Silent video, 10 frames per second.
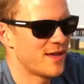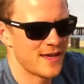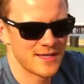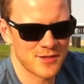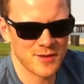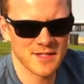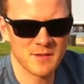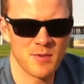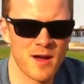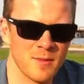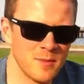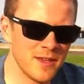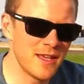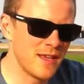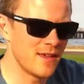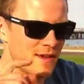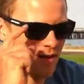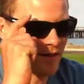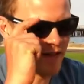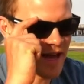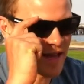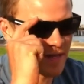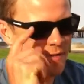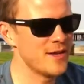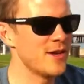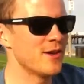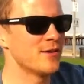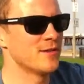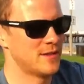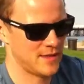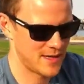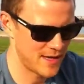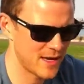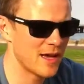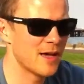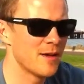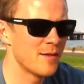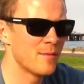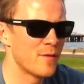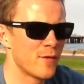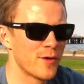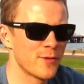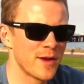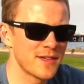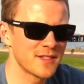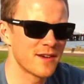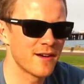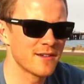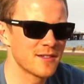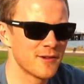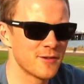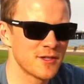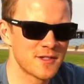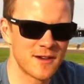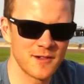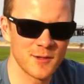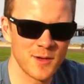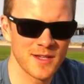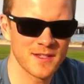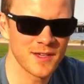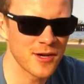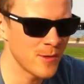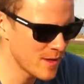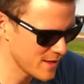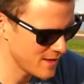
Okay, so this is probably our last video before the race starts, so just under 2 weeks to go.